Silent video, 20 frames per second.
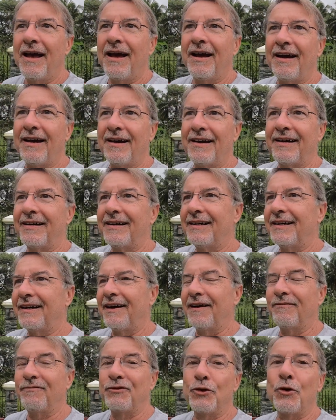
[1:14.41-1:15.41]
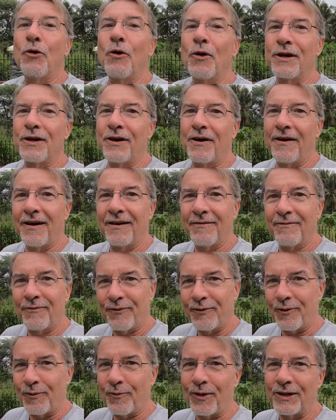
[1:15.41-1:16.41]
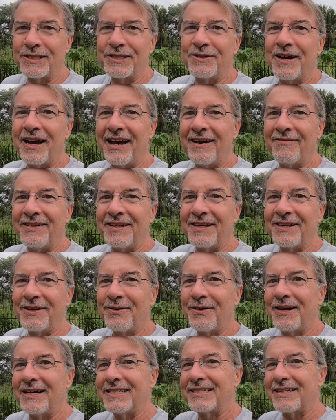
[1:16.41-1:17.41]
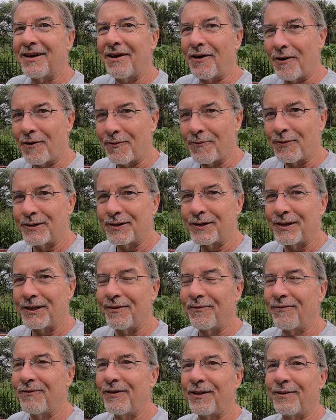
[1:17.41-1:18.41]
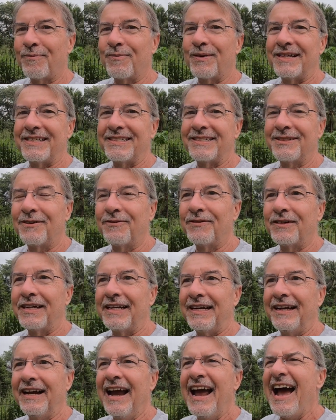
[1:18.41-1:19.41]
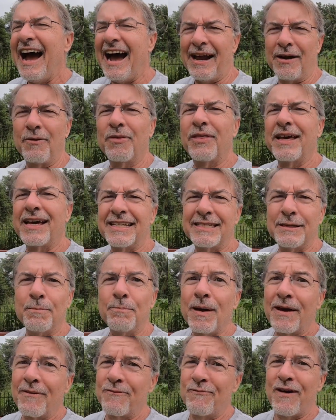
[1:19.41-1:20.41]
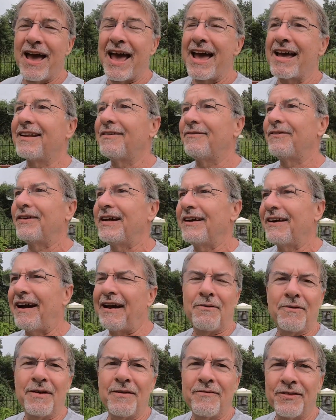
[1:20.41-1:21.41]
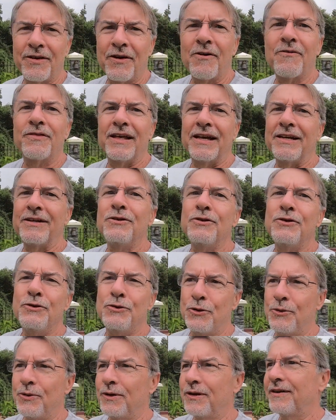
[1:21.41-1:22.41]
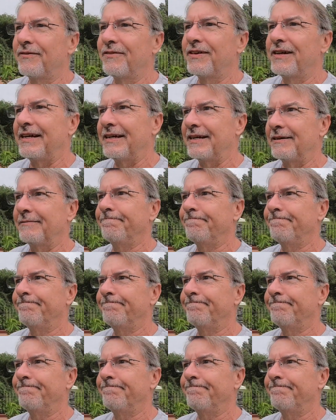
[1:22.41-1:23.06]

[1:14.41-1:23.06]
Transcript: of your yard from what you have in the US over to the Philippines over here. I don't think it's a big fad over here. I don't even know if they do it over here.